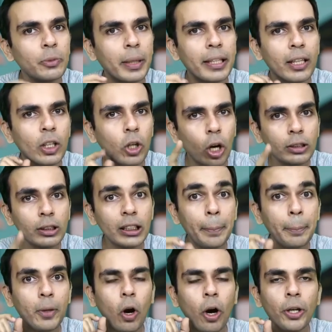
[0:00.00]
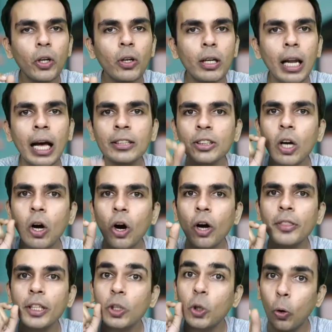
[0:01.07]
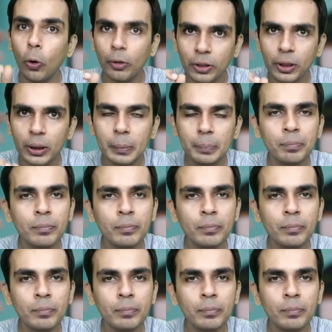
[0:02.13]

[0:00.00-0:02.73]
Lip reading: whether a concept or your class or the course.